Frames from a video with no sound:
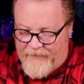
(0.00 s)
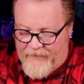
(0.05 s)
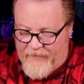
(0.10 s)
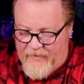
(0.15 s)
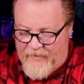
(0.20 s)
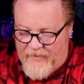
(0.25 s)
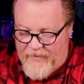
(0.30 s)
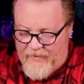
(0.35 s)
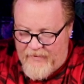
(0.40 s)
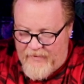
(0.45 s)

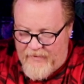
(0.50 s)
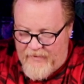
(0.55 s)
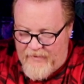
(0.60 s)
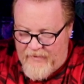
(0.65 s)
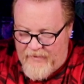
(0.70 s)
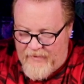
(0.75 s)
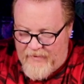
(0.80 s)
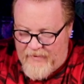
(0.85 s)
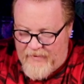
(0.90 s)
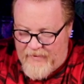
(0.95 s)

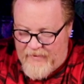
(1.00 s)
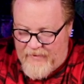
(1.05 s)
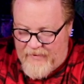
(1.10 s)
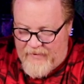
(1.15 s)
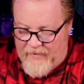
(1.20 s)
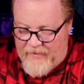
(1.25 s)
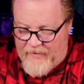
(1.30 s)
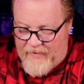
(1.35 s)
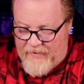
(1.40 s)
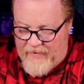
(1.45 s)

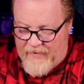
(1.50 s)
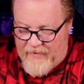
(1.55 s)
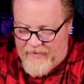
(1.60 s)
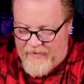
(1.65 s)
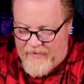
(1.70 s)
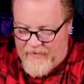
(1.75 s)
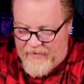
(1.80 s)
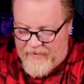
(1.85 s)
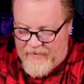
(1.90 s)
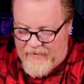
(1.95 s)

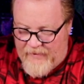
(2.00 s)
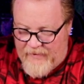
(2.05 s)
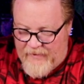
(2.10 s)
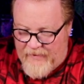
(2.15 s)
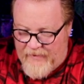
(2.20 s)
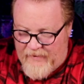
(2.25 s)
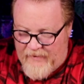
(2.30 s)
Nobody speaks.